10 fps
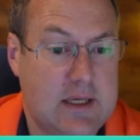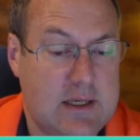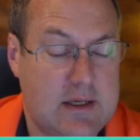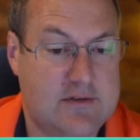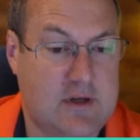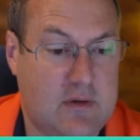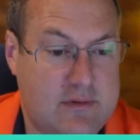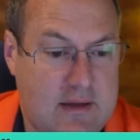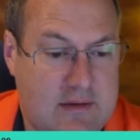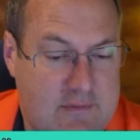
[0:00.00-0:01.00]
So
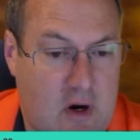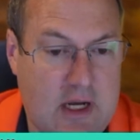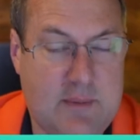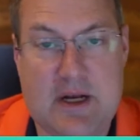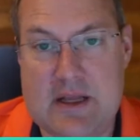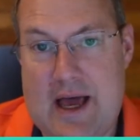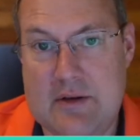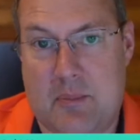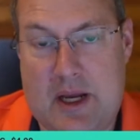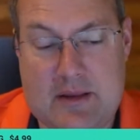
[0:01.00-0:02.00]
they've already been allowed to
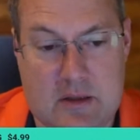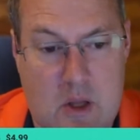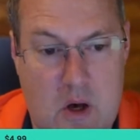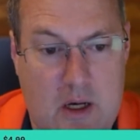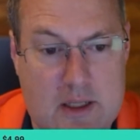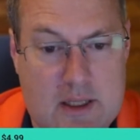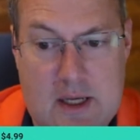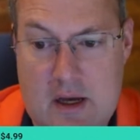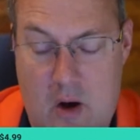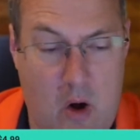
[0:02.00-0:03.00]
break the law.
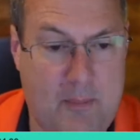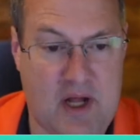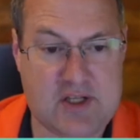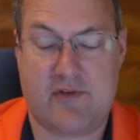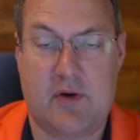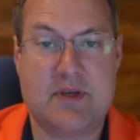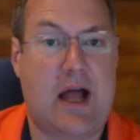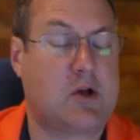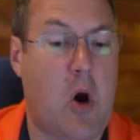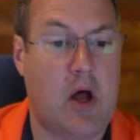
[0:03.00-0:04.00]
A whole bunch of them
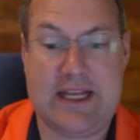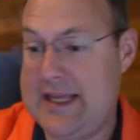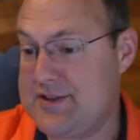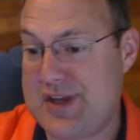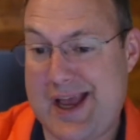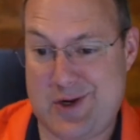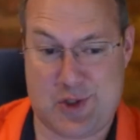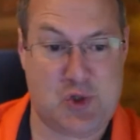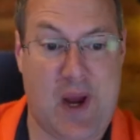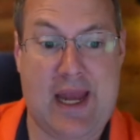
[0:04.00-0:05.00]
got caught insider
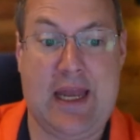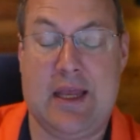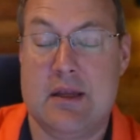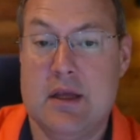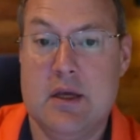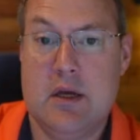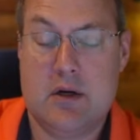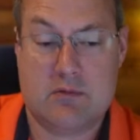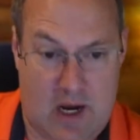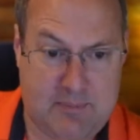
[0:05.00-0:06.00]
trading
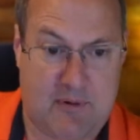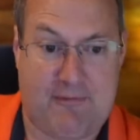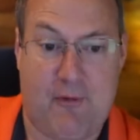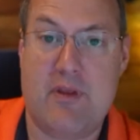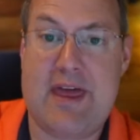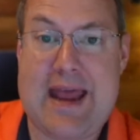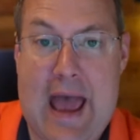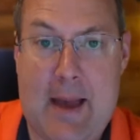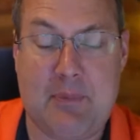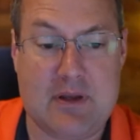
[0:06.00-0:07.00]
right before that
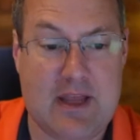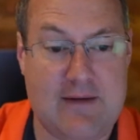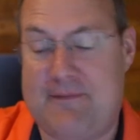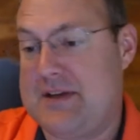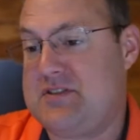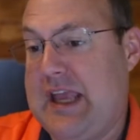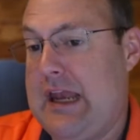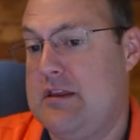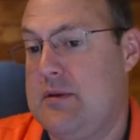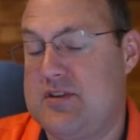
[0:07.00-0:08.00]
happened. They
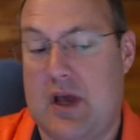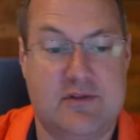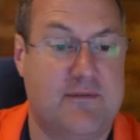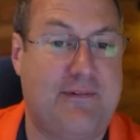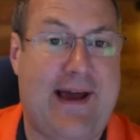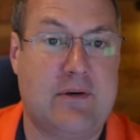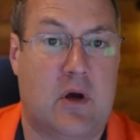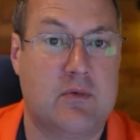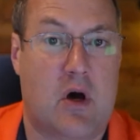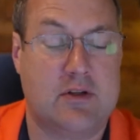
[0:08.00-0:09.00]
investigated themselves and found no
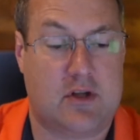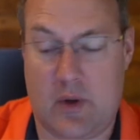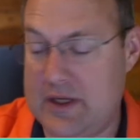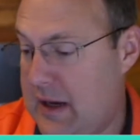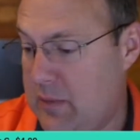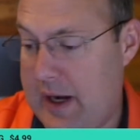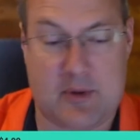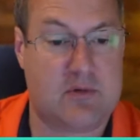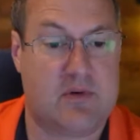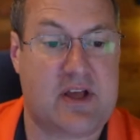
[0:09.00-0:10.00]
wrongdoing. They were able
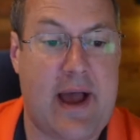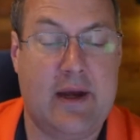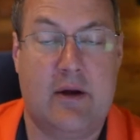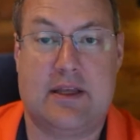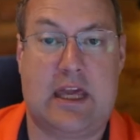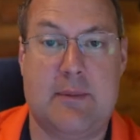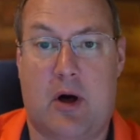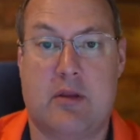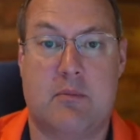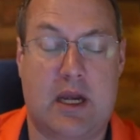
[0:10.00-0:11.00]
to retire and keep all
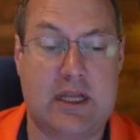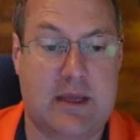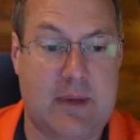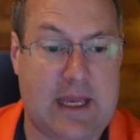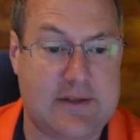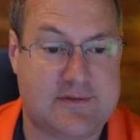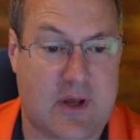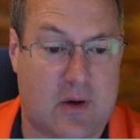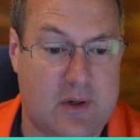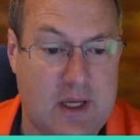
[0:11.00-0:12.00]
the money they made.
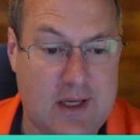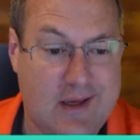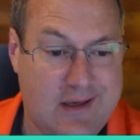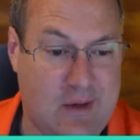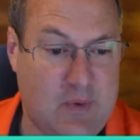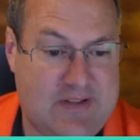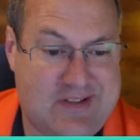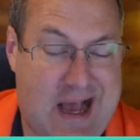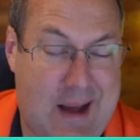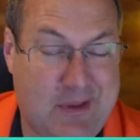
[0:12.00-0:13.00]
So can we
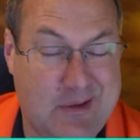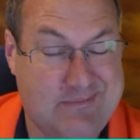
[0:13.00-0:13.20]
stop them?